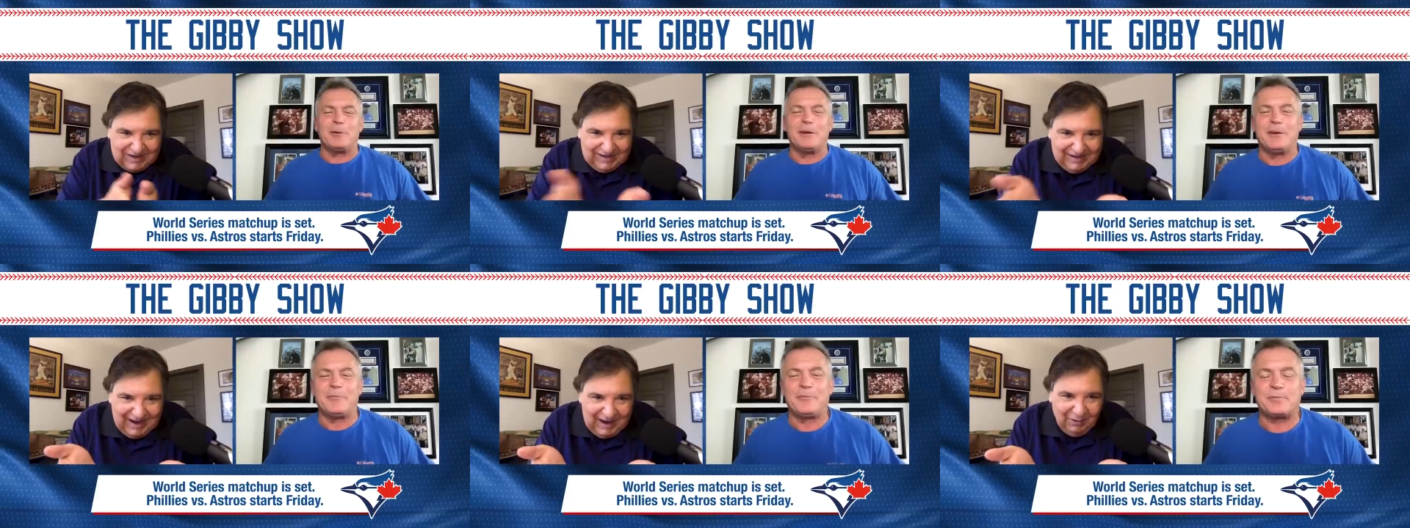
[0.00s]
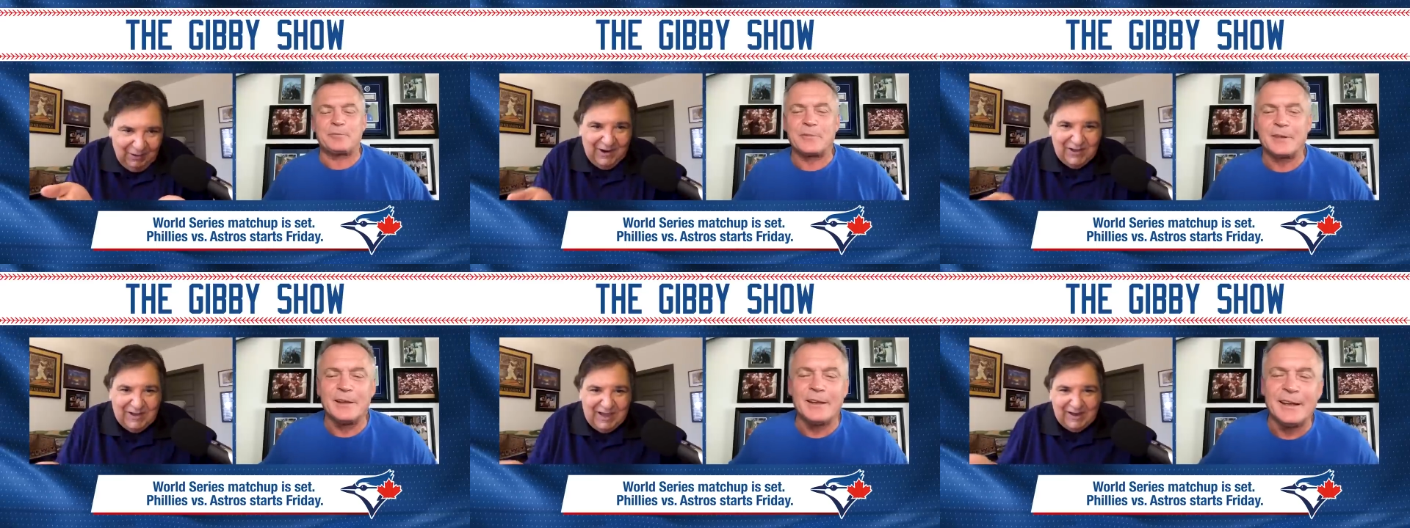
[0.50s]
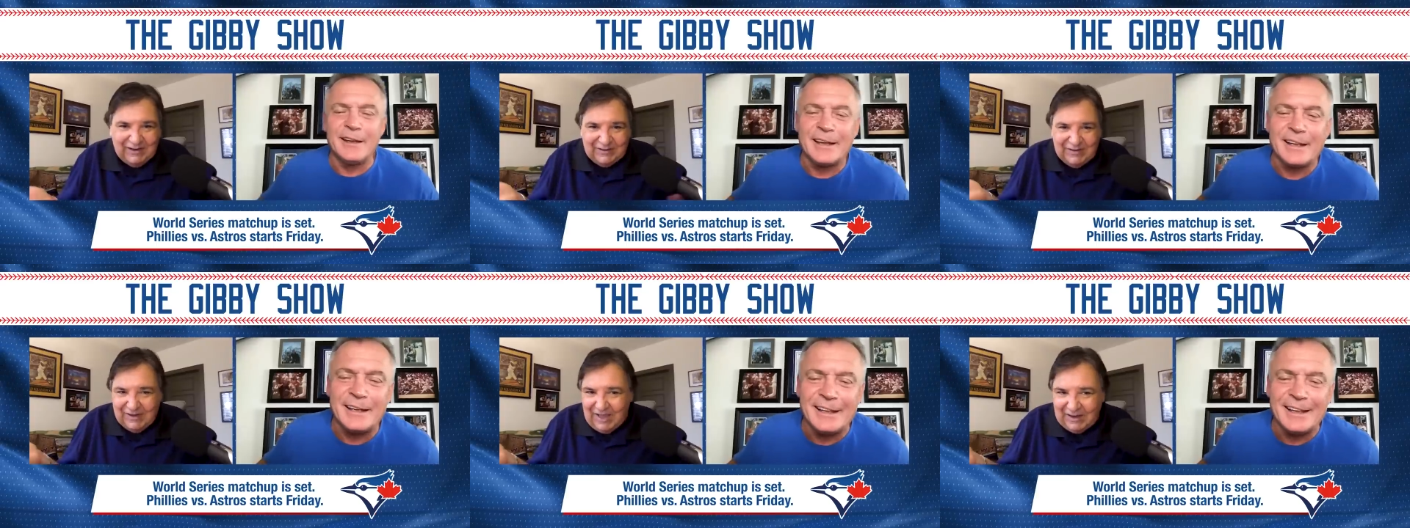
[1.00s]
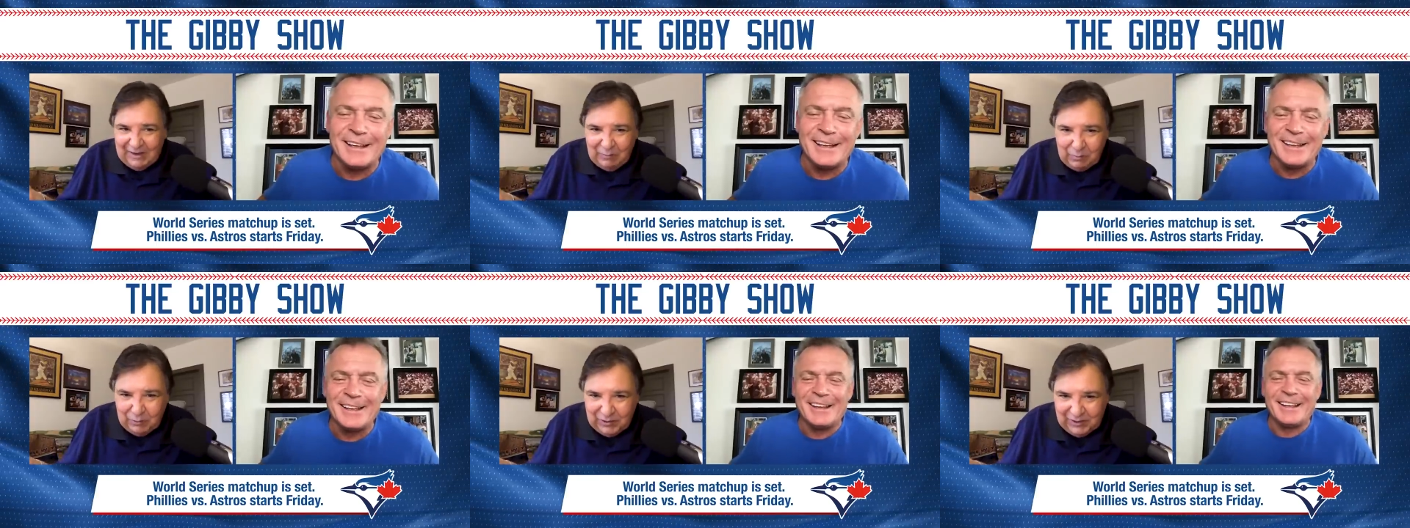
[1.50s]
Speaker 1: it now, right? You gotta you gotta give
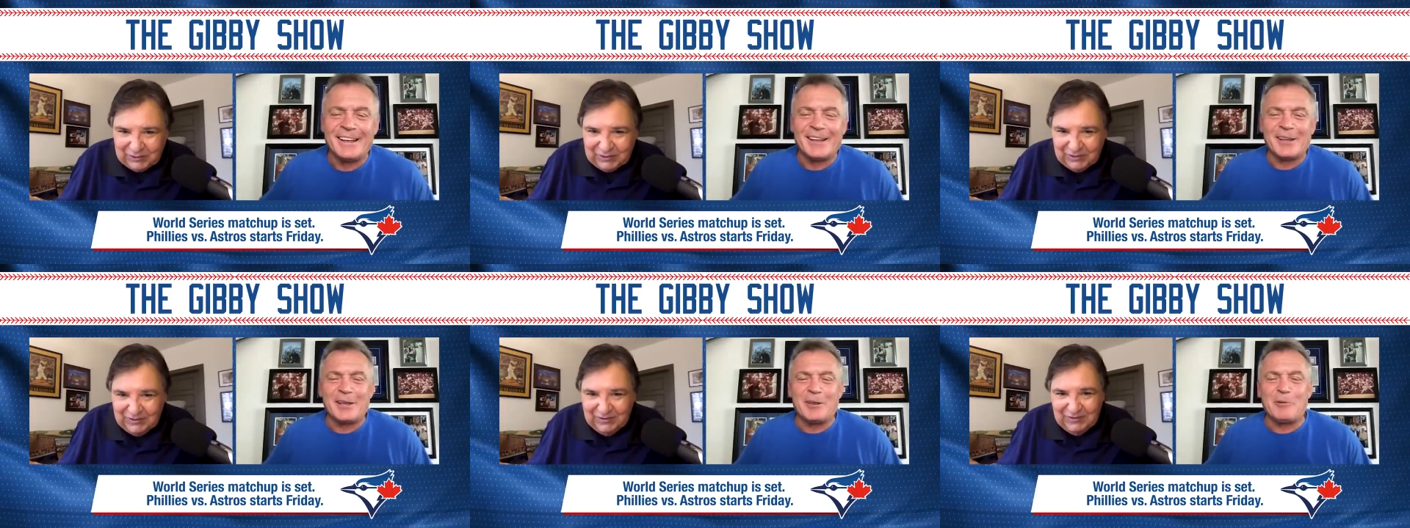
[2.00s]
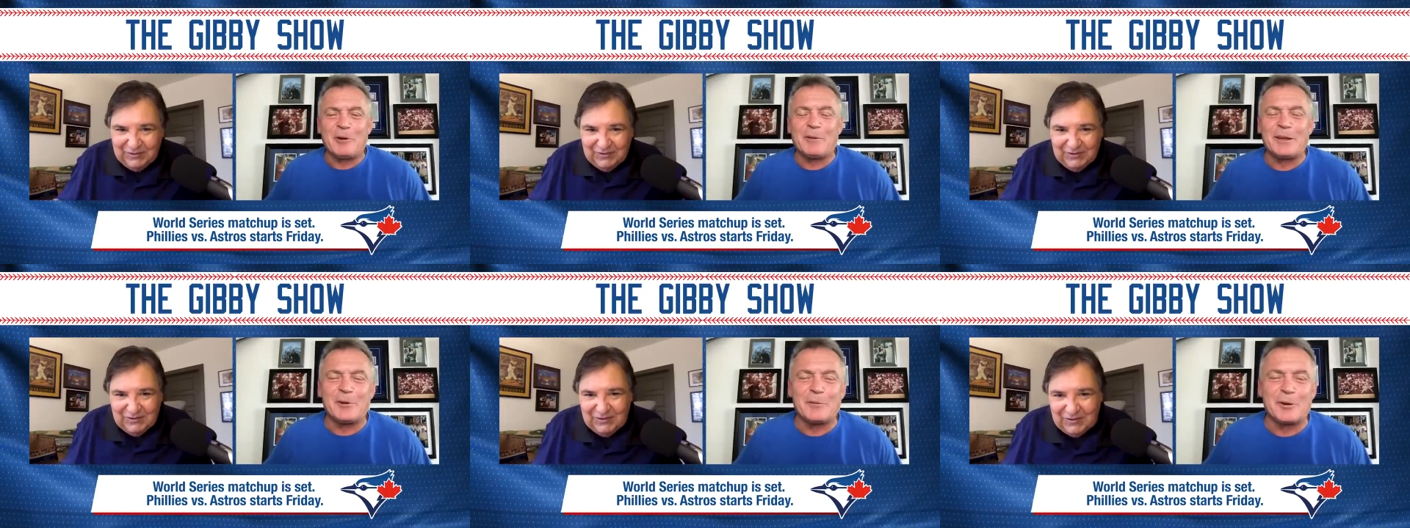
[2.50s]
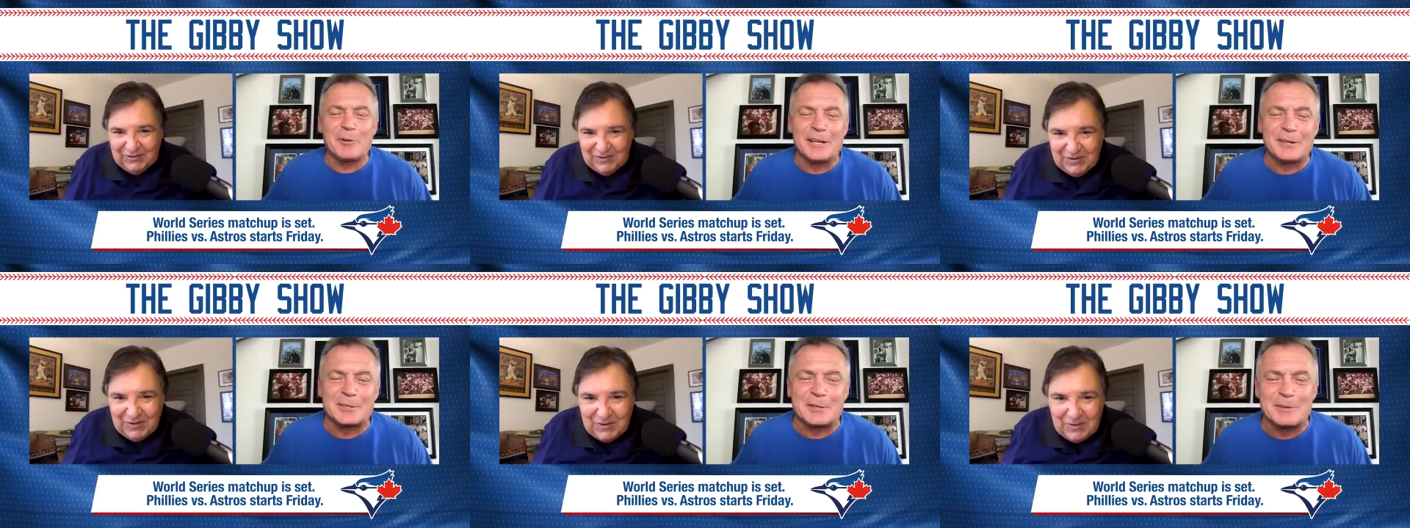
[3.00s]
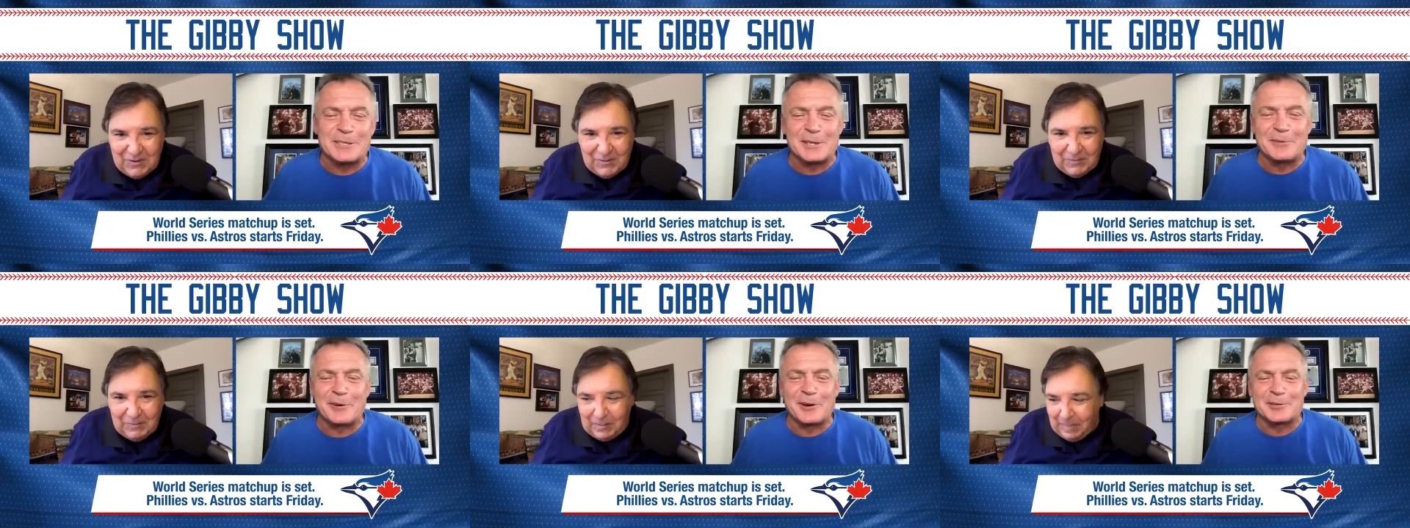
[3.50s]
a prediction.
Speaker 2: You want me? You want me to wait till
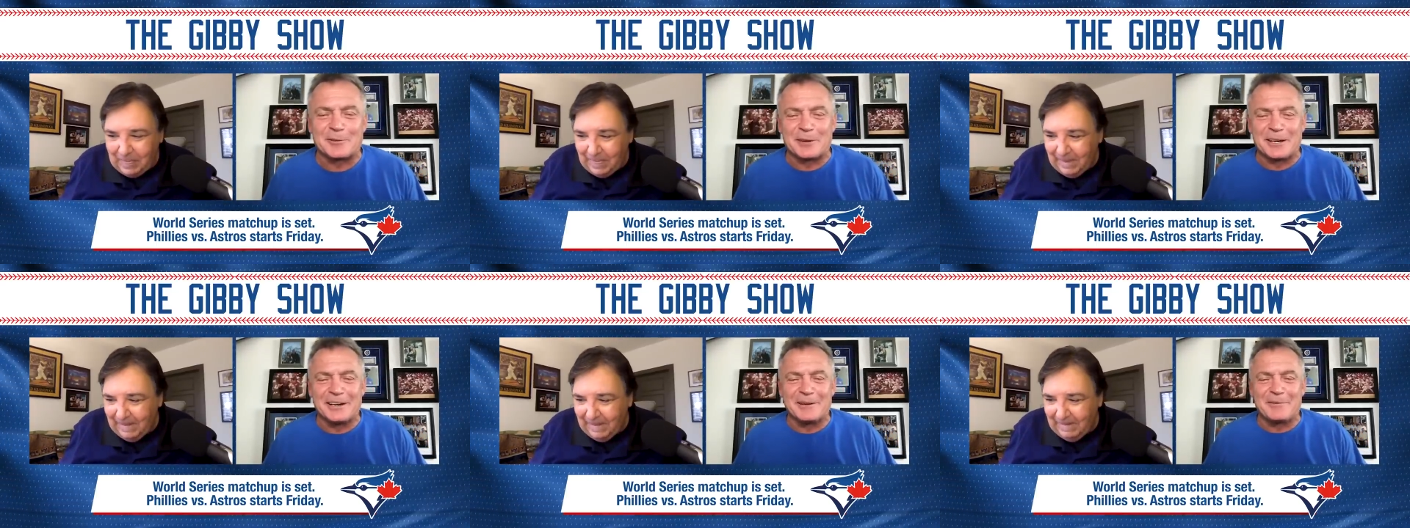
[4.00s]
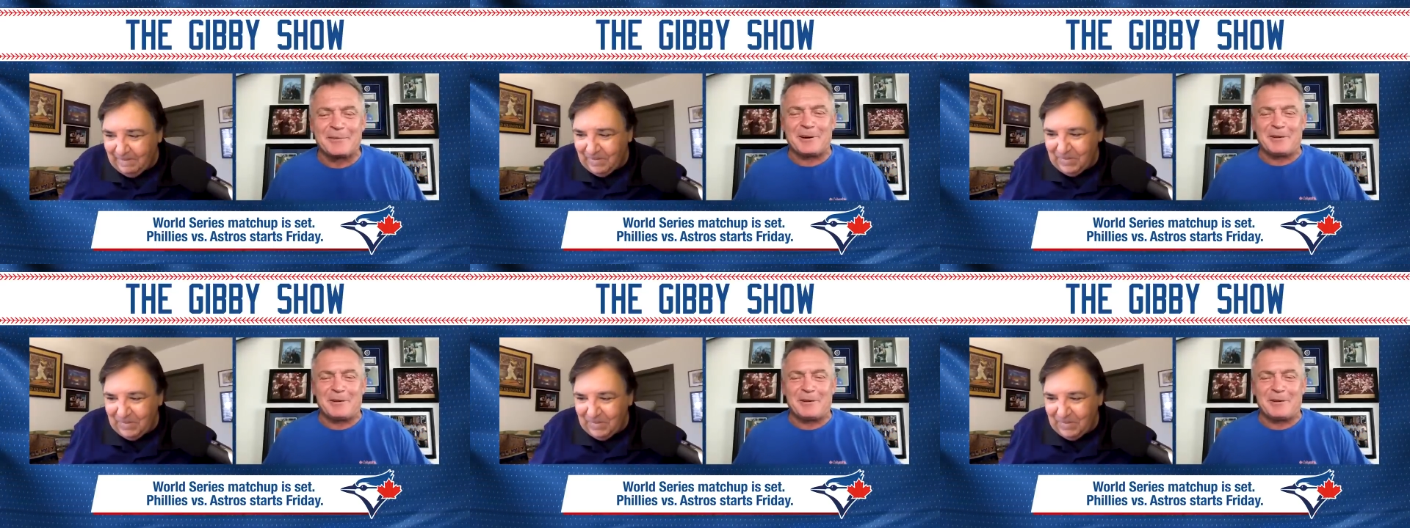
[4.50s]
somebody's on the verge of winning it?